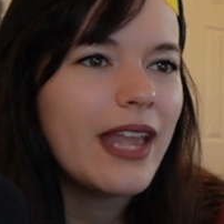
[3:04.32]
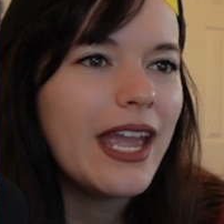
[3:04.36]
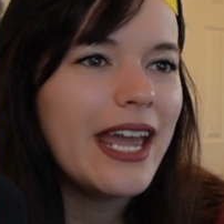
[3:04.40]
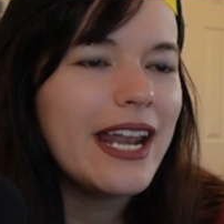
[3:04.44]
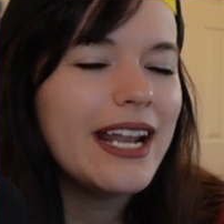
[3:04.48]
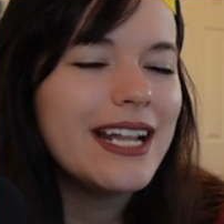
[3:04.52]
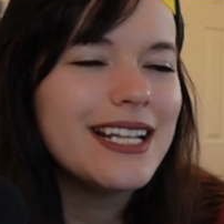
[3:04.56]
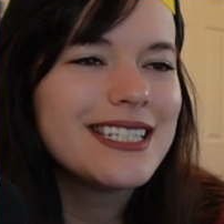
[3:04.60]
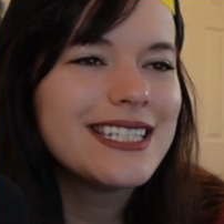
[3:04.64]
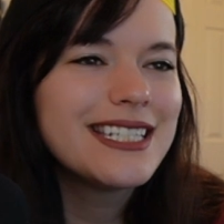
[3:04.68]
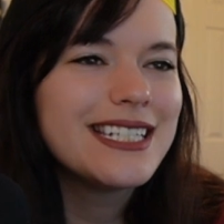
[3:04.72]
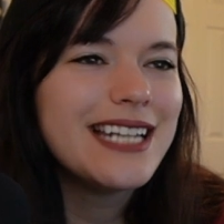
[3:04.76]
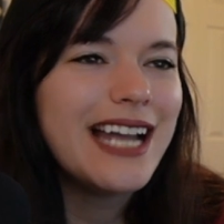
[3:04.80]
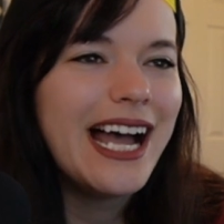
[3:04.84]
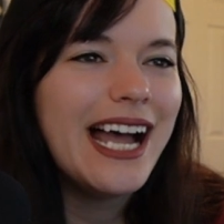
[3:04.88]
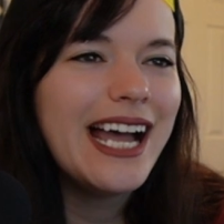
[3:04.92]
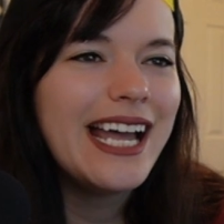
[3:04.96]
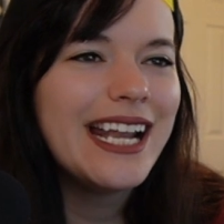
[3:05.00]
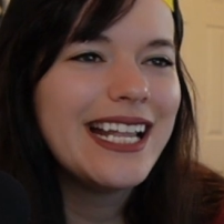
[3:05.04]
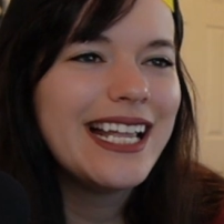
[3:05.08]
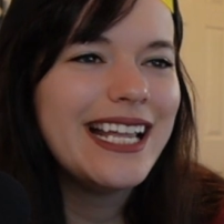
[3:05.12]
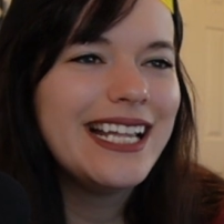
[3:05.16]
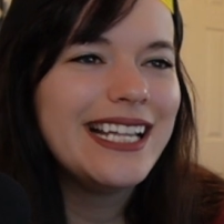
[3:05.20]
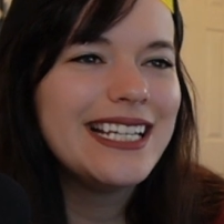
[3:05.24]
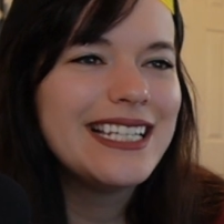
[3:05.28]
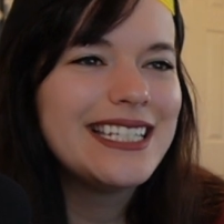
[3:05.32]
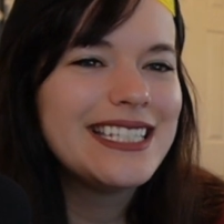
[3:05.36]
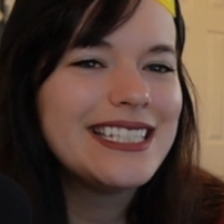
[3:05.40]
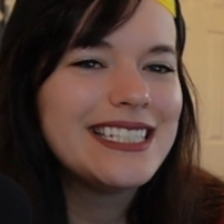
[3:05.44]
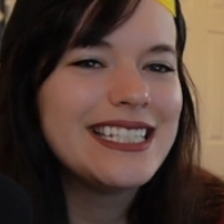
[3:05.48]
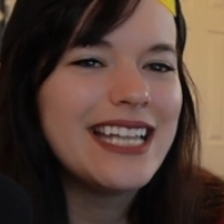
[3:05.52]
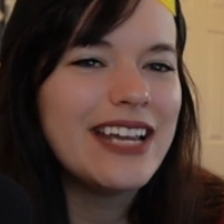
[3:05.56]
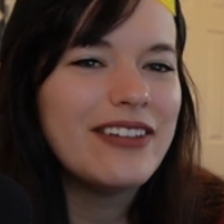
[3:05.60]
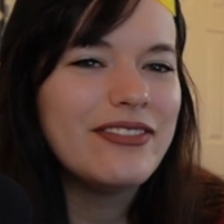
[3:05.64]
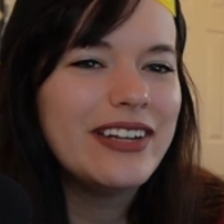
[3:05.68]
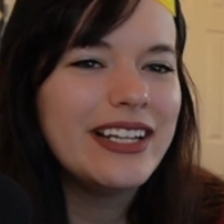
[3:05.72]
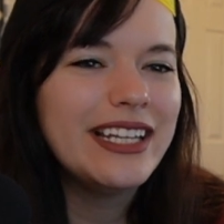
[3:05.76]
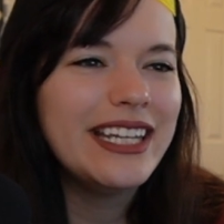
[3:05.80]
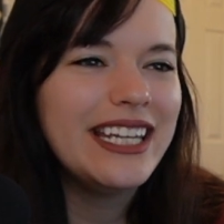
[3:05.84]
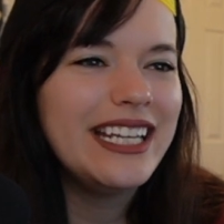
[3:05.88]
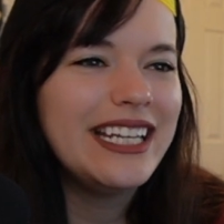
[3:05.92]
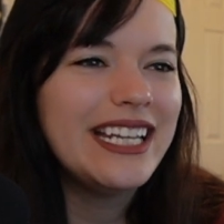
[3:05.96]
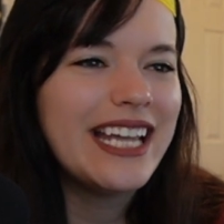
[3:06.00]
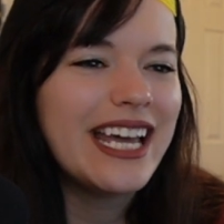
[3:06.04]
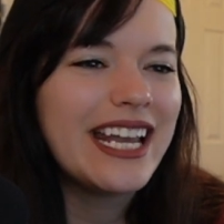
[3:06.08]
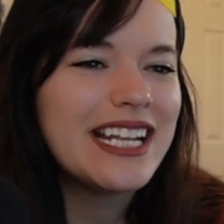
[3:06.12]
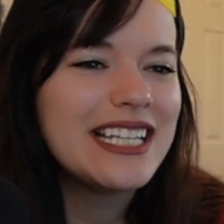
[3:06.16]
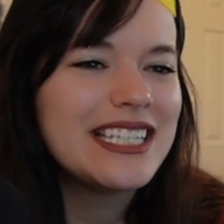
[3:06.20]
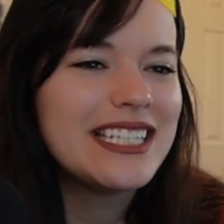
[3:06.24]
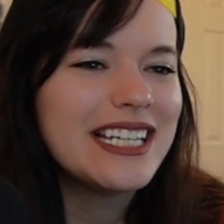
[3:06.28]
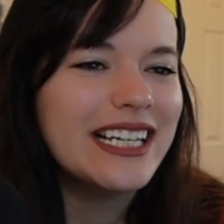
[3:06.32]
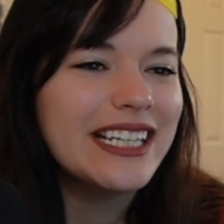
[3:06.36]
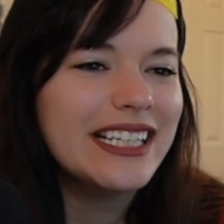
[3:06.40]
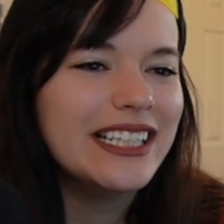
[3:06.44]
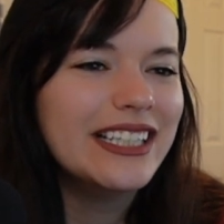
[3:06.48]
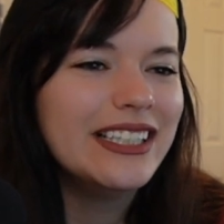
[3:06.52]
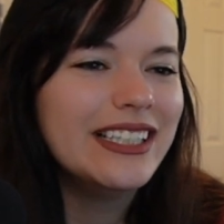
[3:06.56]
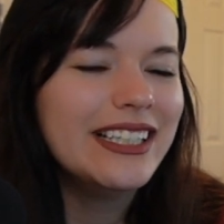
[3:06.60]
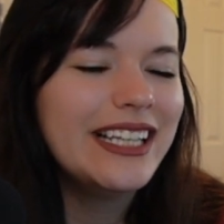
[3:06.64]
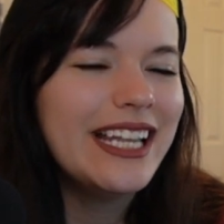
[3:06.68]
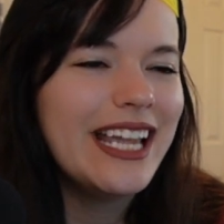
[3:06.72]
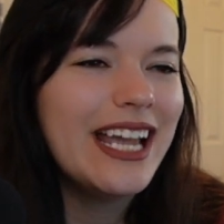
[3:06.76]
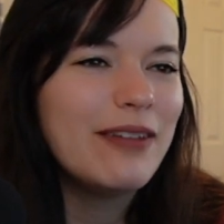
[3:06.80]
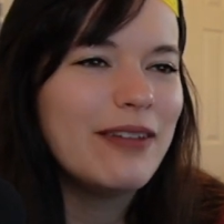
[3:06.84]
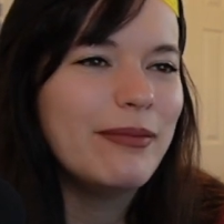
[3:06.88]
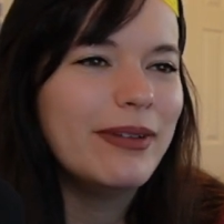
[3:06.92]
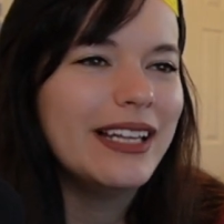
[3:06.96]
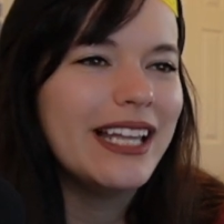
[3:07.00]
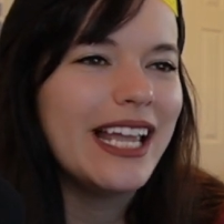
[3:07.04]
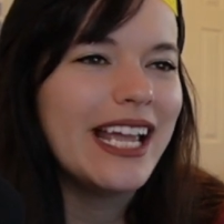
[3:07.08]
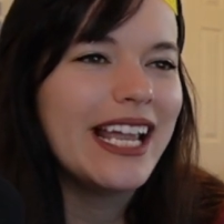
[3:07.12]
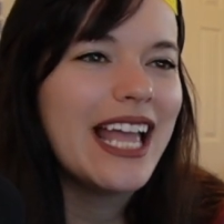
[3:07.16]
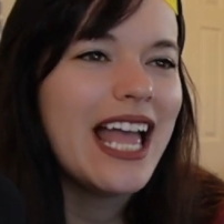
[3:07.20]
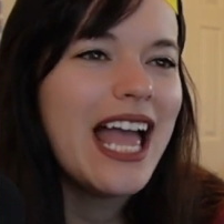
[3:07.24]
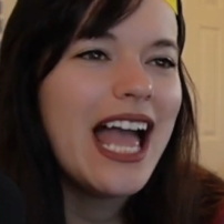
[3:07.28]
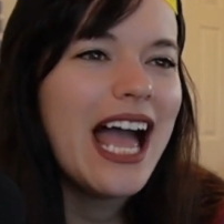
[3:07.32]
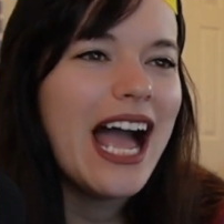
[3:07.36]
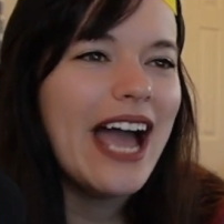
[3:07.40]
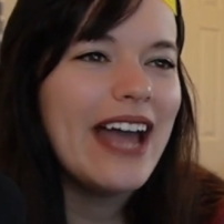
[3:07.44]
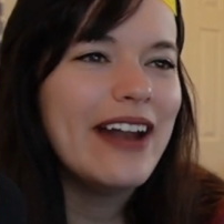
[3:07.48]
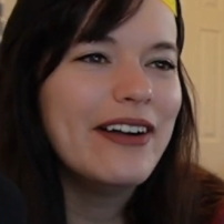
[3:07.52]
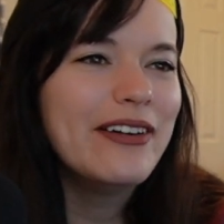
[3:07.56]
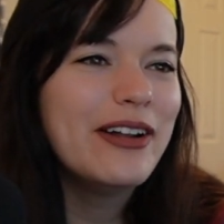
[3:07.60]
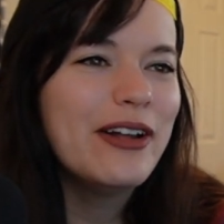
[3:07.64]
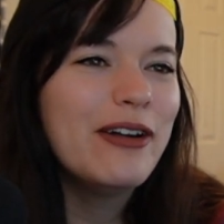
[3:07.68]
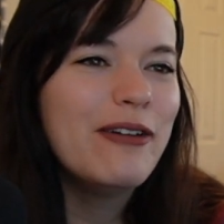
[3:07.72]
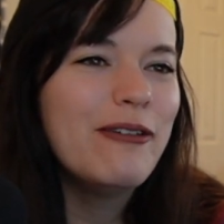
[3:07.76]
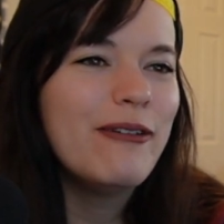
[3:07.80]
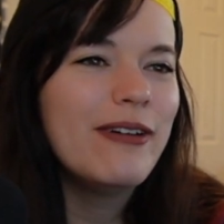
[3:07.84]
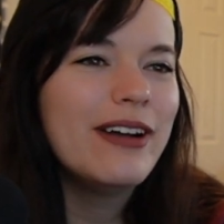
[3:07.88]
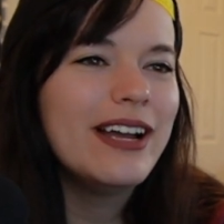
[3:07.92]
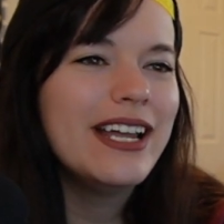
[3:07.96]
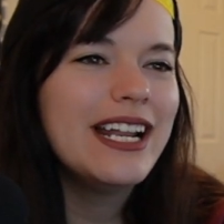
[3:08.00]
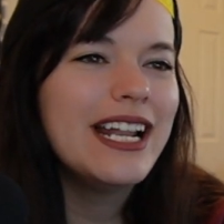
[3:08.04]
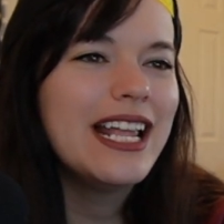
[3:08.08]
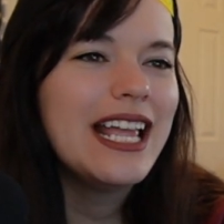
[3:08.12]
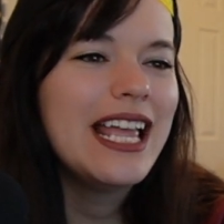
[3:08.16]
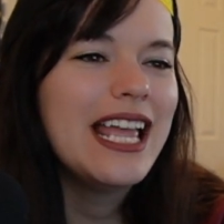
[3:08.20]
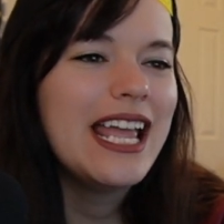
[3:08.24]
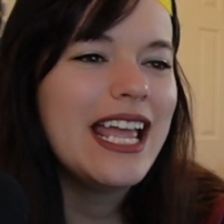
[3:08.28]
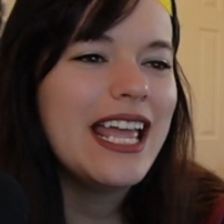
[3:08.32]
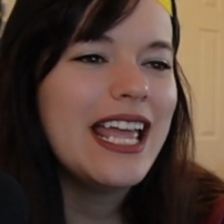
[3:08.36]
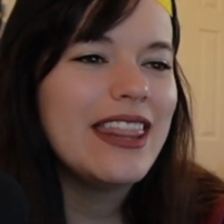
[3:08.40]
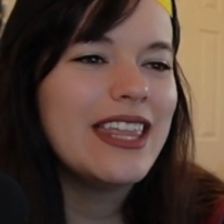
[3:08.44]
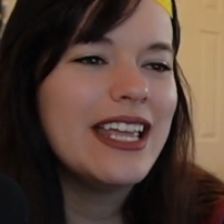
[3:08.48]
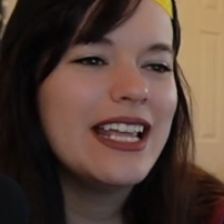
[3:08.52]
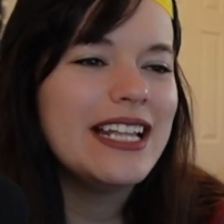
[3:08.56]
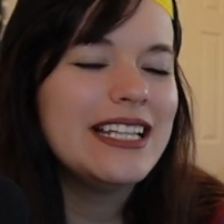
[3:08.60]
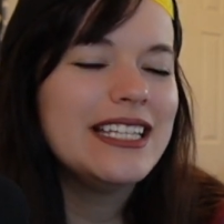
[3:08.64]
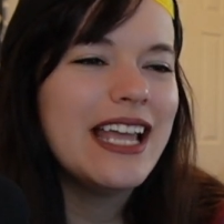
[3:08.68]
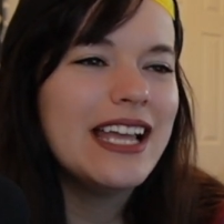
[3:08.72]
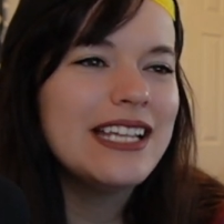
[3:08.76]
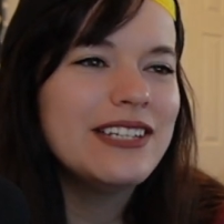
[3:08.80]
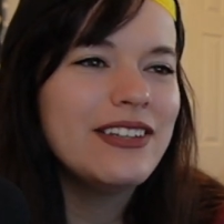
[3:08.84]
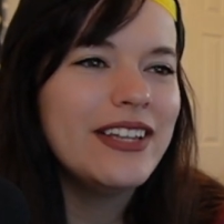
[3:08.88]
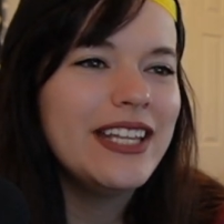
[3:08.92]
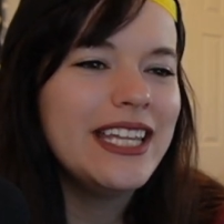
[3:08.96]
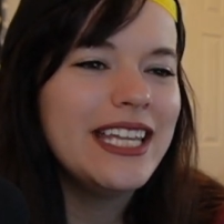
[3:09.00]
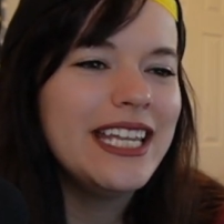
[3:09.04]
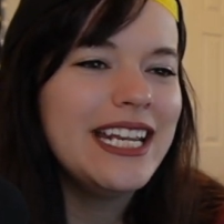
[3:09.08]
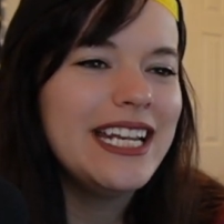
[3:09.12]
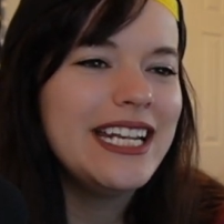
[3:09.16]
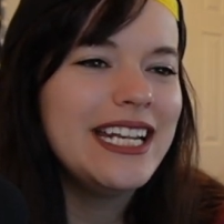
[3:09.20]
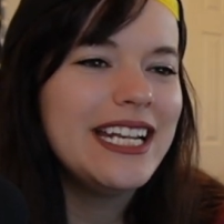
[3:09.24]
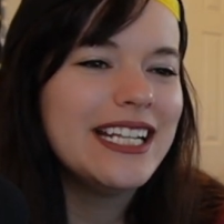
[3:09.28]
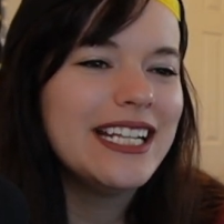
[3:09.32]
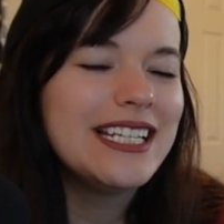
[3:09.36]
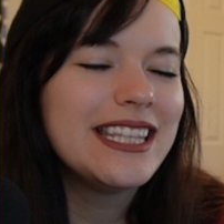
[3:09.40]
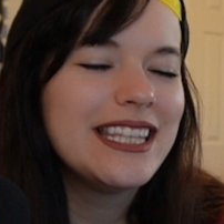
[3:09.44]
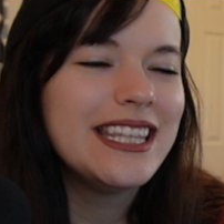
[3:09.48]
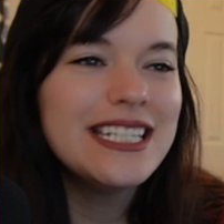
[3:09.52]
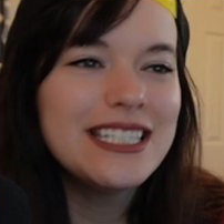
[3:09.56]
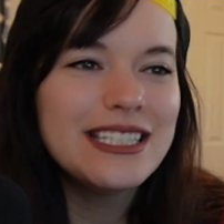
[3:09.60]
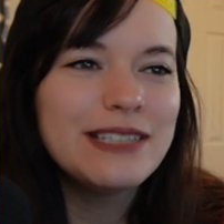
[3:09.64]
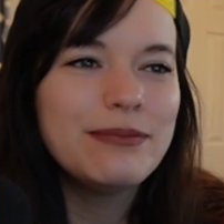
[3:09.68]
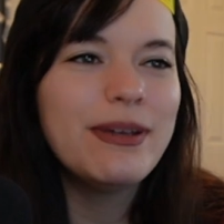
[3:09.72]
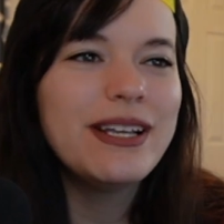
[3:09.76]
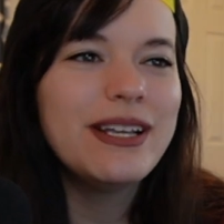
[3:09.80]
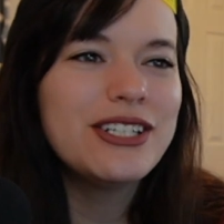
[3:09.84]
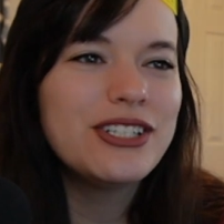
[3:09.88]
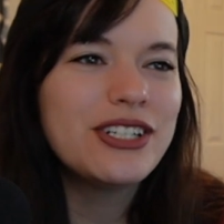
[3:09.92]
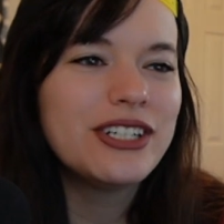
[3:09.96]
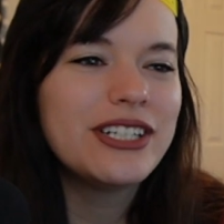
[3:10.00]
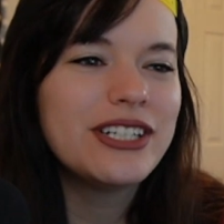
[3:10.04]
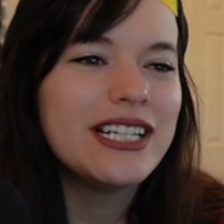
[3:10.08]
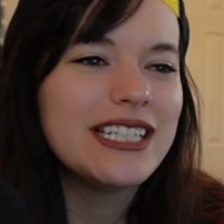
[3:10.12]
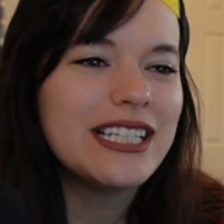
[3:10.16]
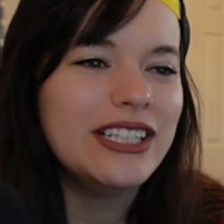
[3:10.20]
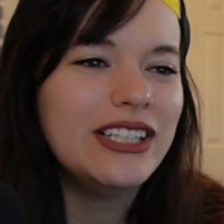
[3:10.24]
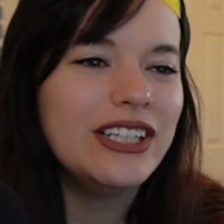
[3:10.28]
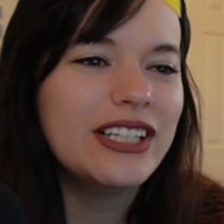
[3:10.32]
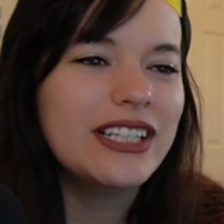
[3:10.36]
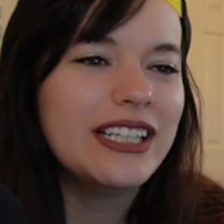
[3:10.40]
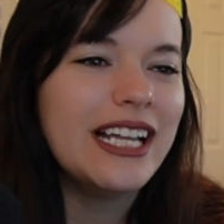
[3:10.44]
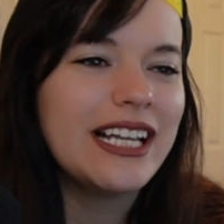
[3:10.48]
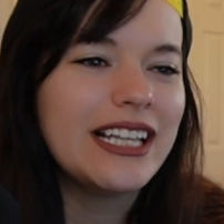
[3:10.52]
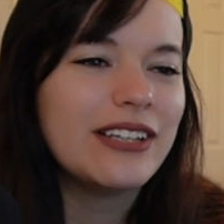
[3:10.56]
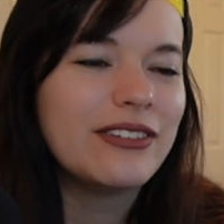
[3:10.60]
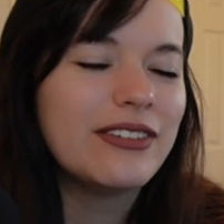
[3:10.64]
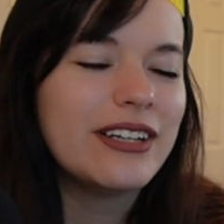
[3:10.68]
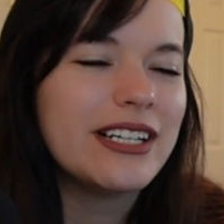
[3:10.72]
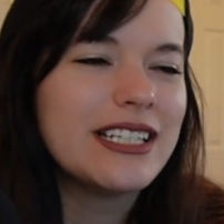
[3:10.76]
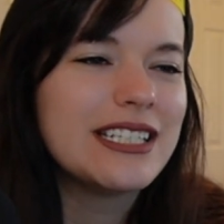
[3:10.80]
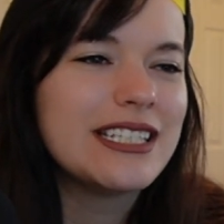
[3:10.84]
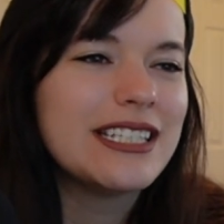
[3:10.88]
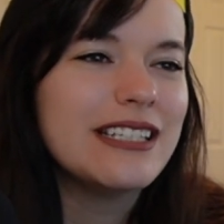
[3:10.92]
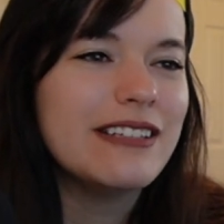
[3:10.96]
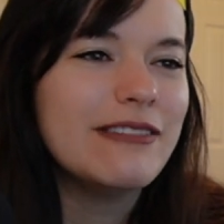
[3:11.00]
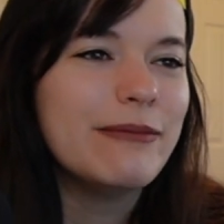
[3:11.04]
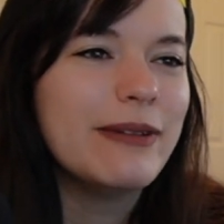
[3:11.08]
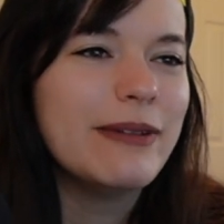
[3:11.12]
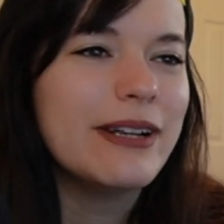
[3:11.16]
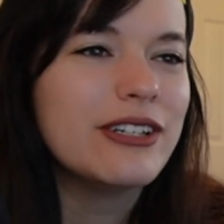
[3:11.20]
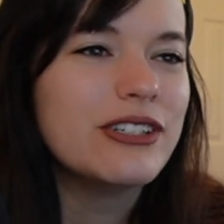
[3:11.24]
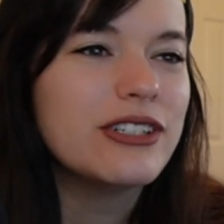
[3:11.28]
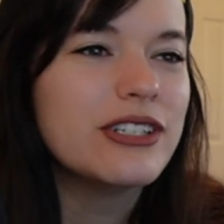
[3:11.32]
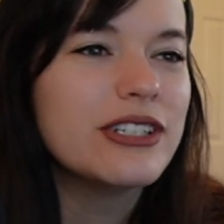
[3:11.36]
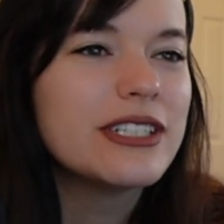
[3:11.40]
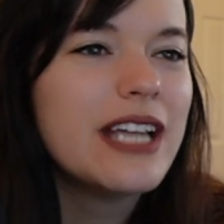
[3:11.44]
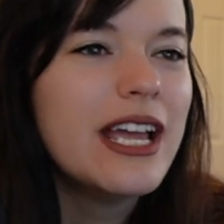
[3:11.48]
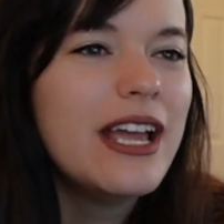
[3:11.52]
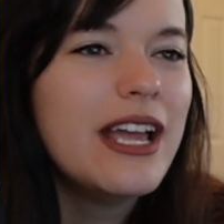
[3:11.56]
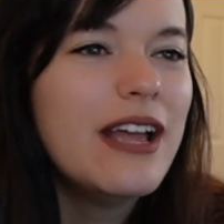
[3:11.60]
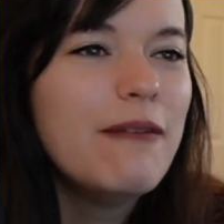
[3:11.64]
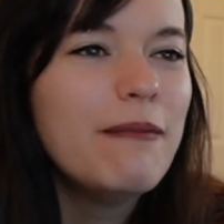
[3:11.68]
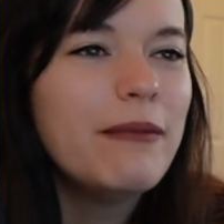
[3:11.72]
And it's definitely not a ton to look at, but like, I don't know what, it definitely does, this picture doesn't look like the rest of the pictures.